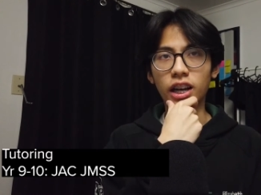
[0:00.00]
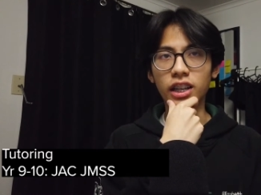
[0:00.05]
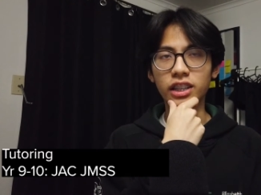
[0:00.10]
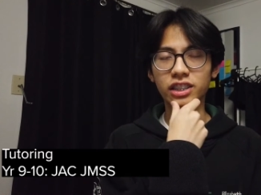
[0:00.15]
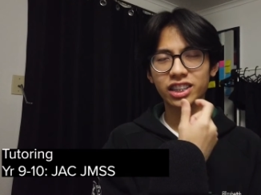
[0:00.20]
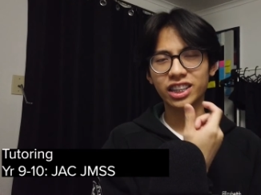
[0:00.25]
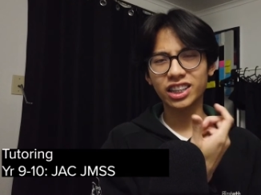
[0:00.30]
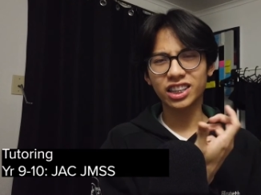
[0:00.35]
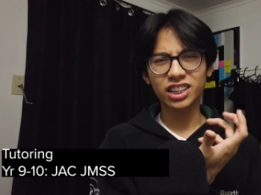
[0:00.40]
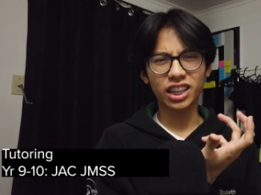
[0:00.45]

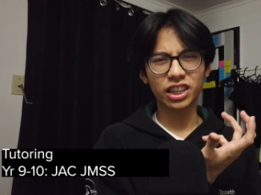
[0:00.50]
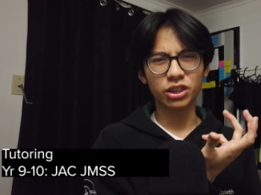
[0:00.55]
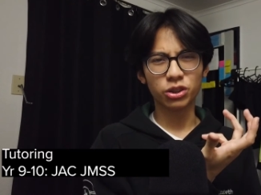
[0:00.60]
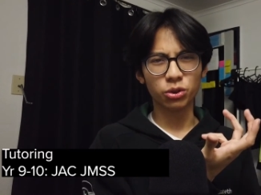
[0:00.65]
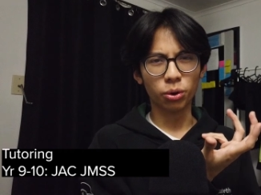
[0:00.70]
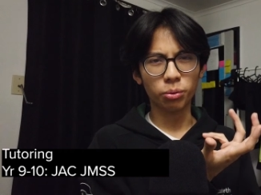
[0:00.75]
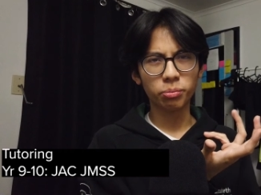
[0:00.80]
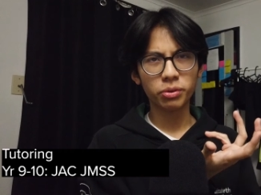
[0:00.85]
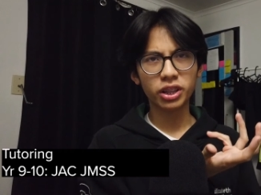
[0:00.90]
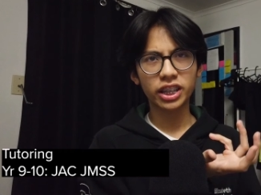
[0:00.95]
And since I
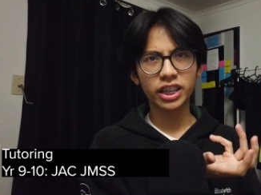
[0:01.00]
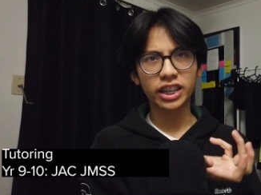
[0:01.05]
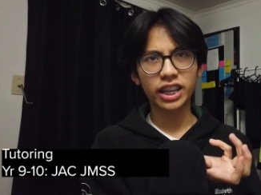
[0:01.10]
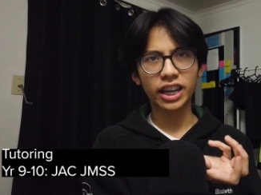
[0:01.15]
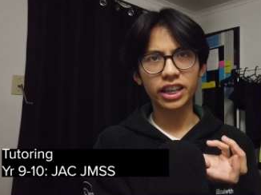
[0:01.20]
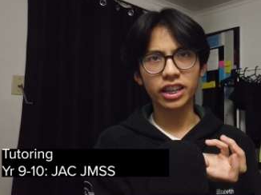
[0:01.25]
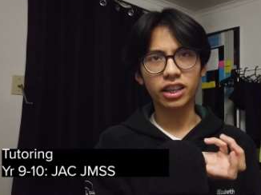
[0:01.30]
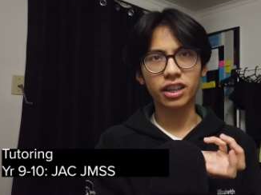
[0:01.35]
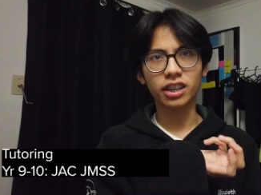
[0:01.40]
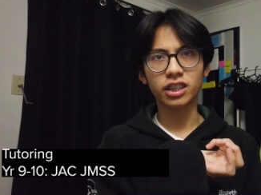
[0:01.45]
normally
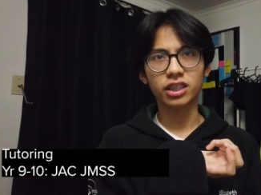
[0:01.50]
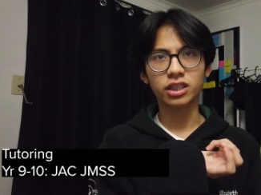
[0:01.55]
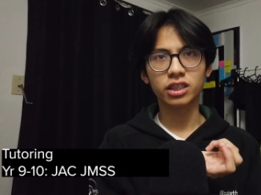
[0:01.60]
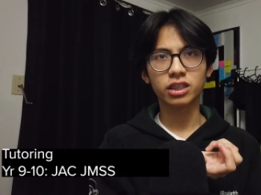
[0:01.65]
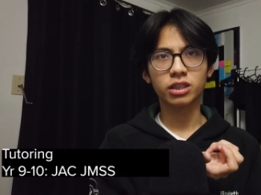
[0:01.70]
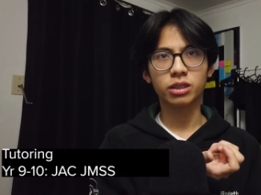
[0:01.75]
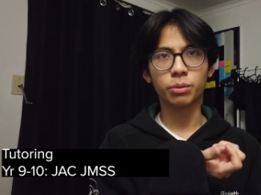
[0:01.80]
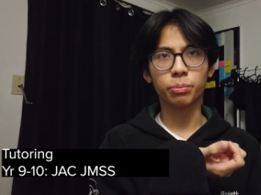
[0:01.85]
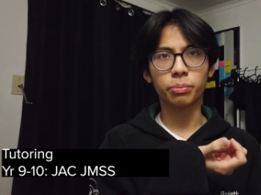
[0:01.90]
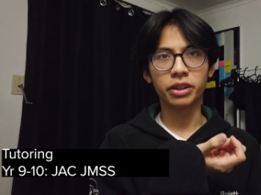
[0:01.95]
get a
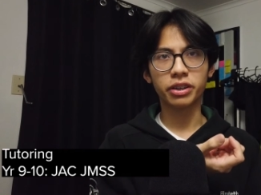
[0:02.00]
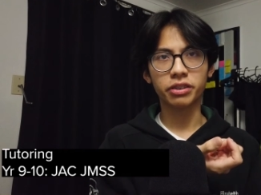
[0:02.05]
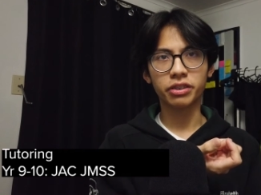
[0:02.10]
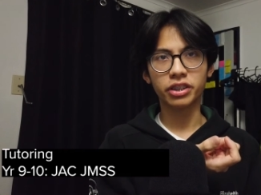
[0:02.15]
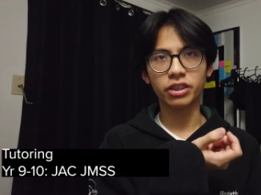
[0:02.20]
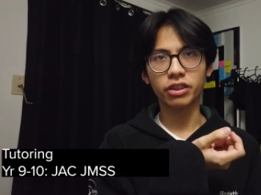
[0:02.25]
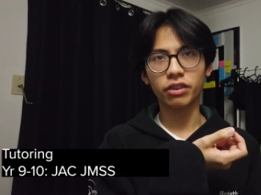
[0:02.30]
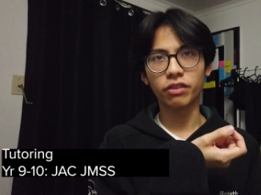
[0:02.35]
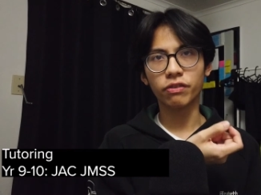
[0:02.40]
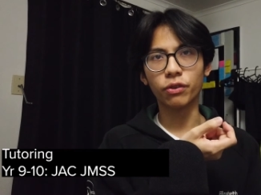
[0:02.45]
superior